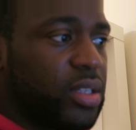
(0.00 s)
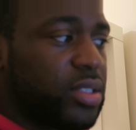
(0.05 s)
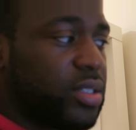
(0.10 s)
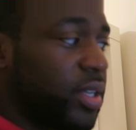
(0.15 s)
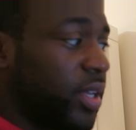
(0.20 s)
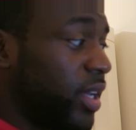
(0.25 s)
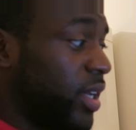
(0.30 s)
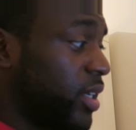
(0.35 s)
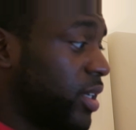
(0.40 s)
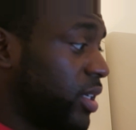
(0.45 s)

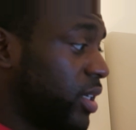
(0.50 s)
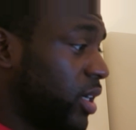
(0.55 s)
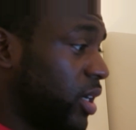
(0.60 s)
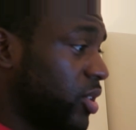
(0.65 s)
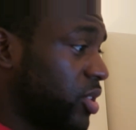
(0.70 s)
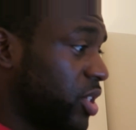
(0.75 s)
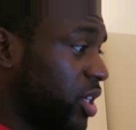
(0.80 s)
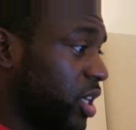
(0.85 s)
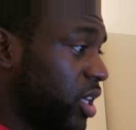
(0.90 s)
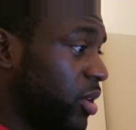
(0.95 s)
So yeah,
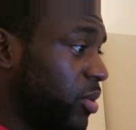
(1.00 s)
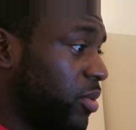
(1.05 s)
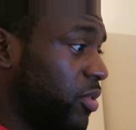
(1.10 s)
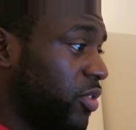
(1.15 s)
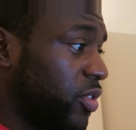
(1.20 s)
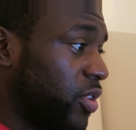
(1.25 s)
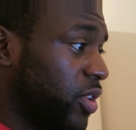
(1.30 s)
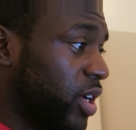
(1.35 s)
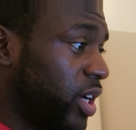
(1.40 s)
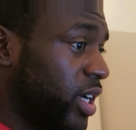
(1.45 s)
I'll check in
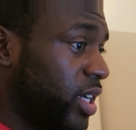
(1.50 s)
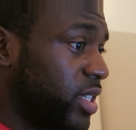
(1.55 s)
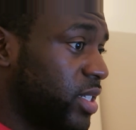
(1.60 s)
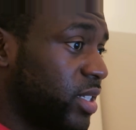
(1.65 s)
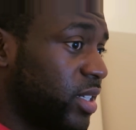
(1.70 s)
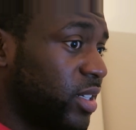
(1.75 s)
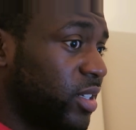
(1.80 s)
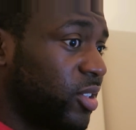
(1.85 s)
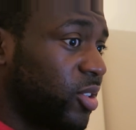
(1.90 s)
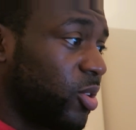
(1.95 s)
with you guys
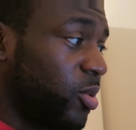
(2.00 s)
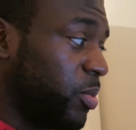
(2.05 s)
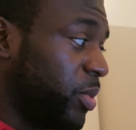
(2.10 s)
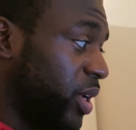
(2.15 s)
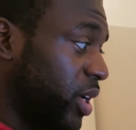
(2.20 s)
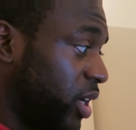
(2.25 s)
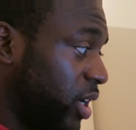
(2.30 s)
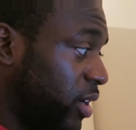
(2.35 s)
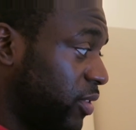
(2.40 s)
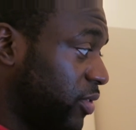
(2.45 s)
in a little
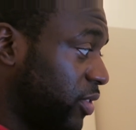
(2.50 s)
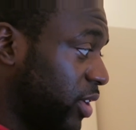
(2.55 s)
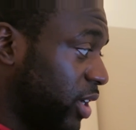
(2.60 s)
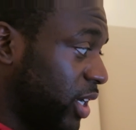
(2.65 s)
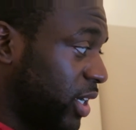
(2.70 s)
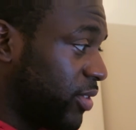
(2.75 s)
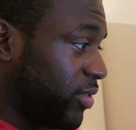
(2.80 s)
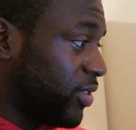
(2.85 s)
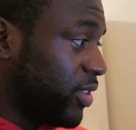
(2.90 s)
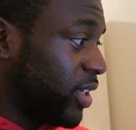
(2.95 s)
bit after
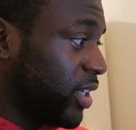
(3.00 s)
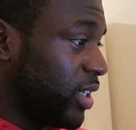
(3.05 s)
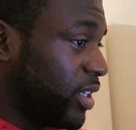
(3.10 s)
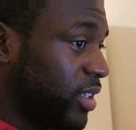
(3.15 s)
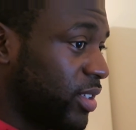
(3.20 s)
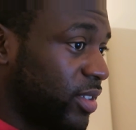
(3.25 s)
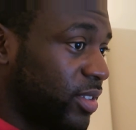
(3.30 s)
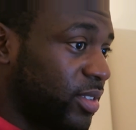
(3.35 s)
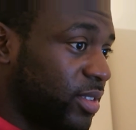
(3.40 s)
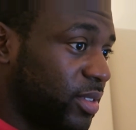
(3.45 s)
I've
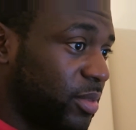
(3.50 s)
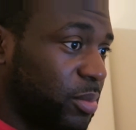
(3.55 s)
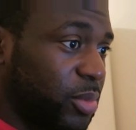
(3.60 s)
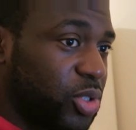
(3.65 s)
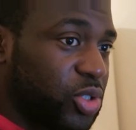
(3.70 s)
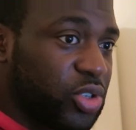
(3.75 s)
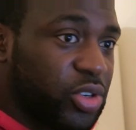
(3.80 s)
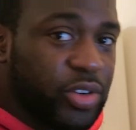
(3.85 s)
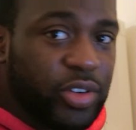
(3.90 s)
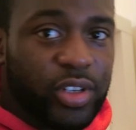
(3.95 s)
done
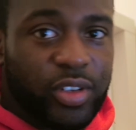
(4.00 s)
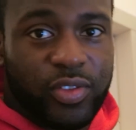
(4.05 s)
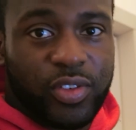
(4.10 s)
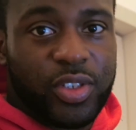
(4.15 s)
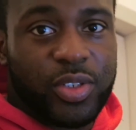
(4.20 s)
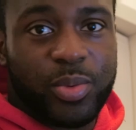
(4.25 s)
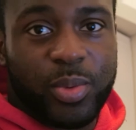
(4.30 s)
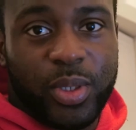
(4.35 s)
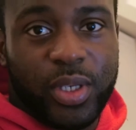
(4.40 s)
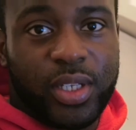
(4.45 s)
majority of
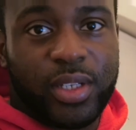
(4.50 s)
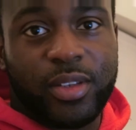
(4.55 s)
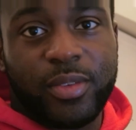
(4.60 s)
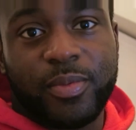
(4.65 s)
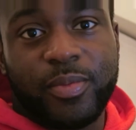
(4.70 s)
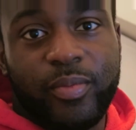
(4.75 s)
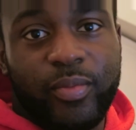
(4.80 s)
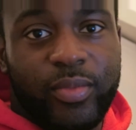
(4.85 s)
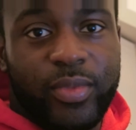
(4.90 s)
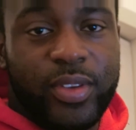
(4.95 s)
this work.
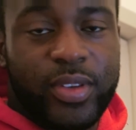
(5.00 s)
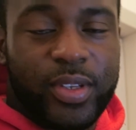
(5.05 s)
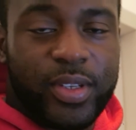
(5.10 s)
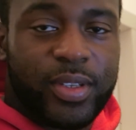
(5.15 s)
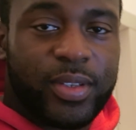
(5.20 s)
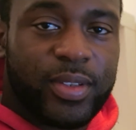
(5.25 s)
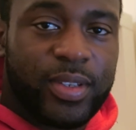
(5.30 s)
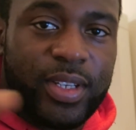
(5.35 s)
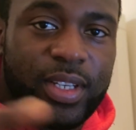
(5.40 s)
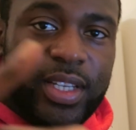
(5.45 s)

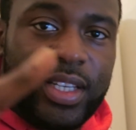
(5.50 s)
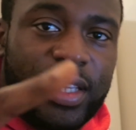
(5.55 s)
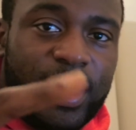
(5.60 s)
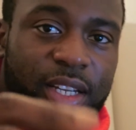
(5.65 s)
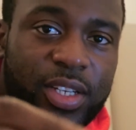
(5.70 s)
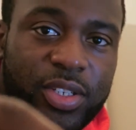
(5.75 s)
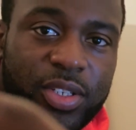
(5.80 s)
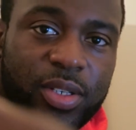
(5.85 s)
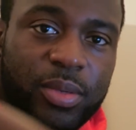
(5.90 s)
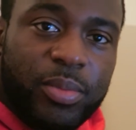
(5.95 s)
So
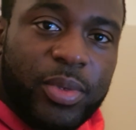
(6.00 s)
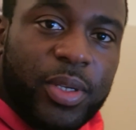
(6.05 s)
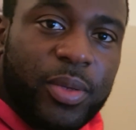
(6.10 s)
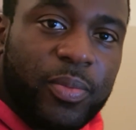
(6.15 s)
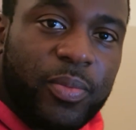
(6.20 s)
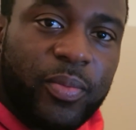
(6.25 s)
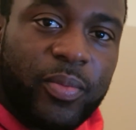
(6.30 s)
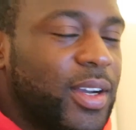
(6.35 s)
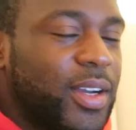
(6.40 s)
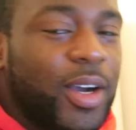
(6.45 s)
catch you in a bit.
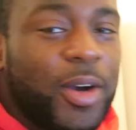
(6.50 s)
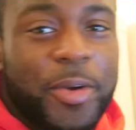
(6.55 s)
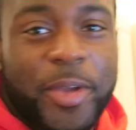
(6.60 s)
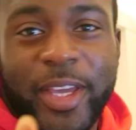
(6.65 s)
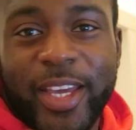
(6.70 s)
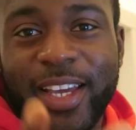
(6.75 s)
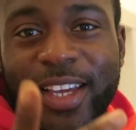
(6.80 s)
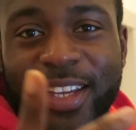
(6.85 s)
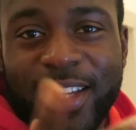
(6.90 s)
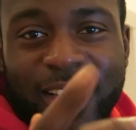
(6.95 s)
Oh
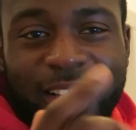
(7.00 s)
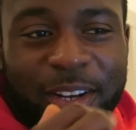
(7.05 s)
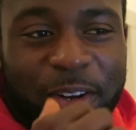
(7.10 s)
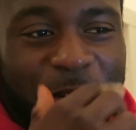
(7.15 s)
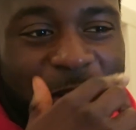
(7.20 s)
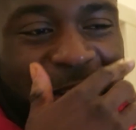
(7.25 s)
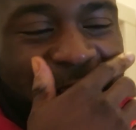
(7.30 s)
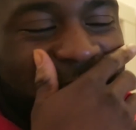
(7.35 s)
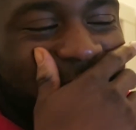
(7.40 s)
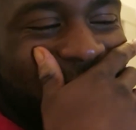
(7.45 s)
yeah, and
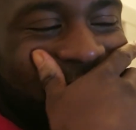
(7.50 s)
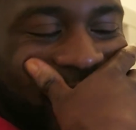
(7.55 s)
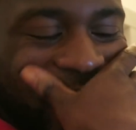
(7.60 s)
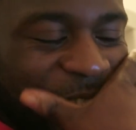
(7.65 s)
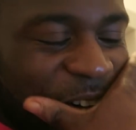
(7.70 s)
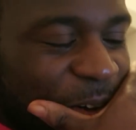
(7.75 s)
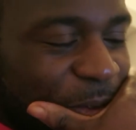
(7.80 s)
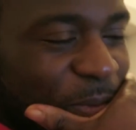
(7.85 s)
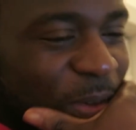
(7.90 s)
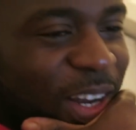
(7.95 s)
on
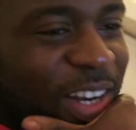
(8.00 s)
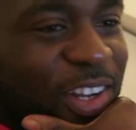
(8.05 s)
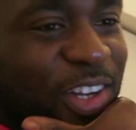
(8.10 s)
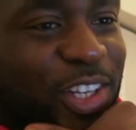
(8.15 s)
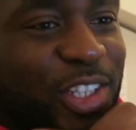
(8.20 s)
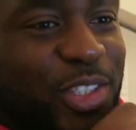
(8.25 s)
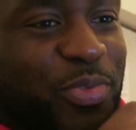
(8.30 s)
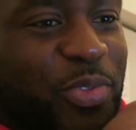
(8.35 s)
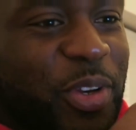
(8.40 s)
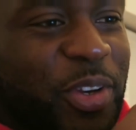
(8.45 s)
my
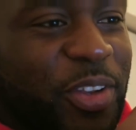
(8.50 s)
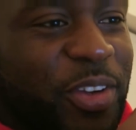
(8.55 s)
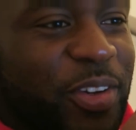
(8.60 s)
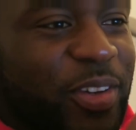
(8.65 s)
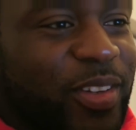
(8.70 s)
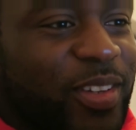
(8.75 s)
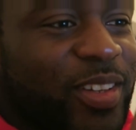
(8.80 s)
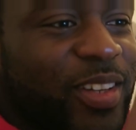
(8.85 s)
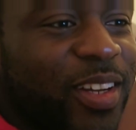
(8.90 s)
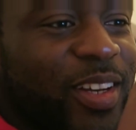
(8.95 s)
last
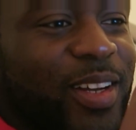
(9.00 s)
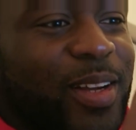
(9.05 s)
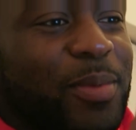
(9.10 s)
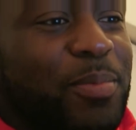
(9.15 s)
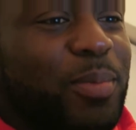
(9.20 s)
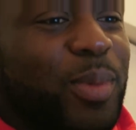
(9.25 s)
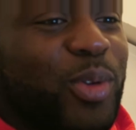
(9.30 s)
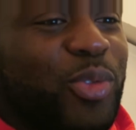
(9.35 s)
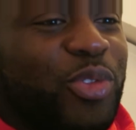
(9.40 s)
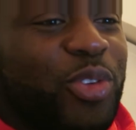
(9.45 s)
video,
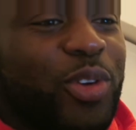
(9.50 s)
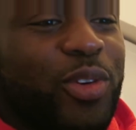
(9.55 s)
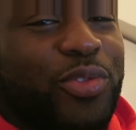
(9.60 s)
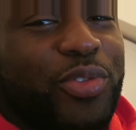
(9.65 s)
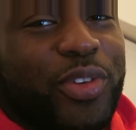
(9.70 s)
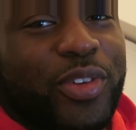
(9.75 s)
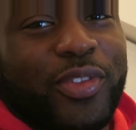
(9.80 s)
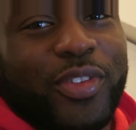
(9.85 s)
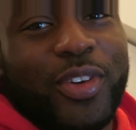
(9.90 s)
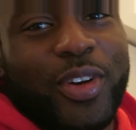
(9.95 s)
a few
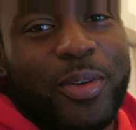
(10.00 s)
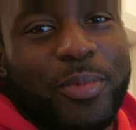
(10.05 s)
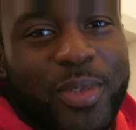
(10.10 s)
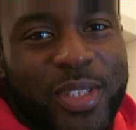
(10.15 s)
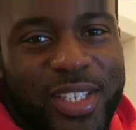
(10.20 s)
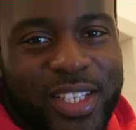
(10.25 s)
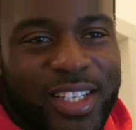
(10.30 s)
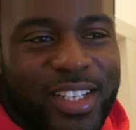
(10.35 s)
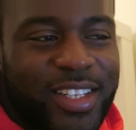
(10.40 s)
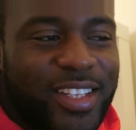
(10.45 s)
of you have
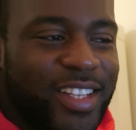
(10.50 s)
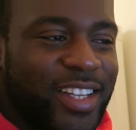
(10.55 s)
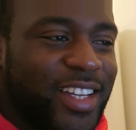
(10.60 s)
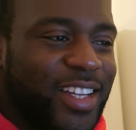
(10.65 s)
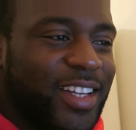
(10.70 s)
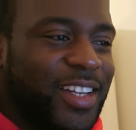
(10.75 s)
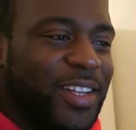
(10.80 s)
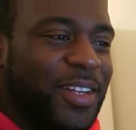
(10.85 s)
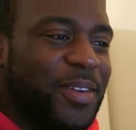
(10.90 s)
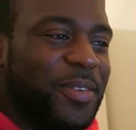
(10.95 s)
commented
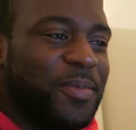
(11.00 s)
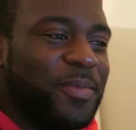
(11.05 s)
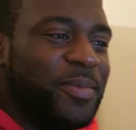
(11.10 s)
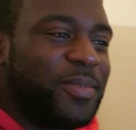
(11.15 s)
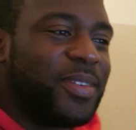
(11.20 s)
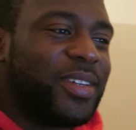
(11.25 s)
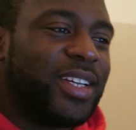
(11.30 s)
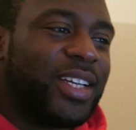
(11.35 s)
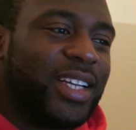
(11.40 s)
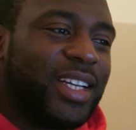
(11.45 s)
that
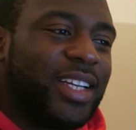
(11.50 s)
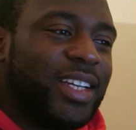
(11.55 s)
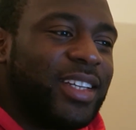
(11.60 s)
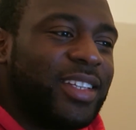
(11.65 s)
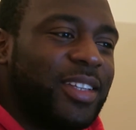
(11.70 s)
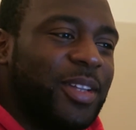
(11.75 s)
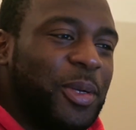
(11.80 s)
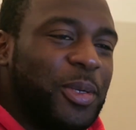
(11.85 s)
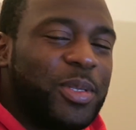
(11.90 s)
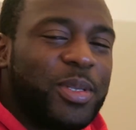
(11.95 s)

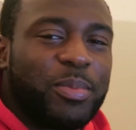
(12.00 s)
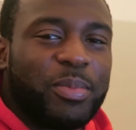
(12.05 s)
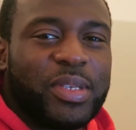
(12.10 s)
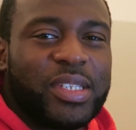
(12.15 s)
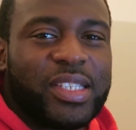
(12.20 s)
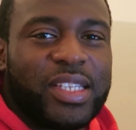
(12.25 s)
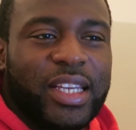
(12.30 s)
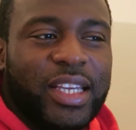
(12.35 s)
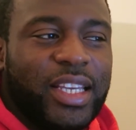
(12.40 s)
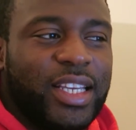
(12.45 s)
there was a
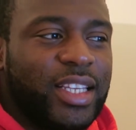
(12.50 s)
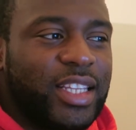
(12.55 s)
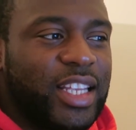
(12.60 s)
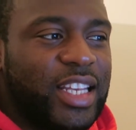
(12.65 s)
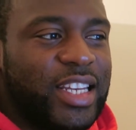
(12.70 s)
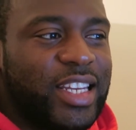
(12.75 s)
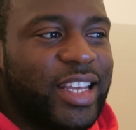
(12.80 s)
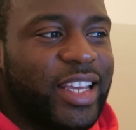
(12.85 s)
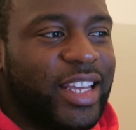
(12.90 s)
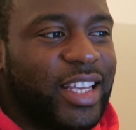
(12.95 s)
mistake in
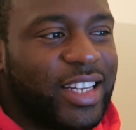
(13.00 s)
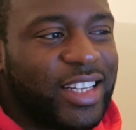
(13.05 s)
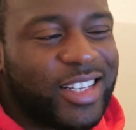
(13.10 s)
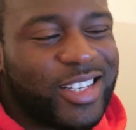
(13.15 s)
the date.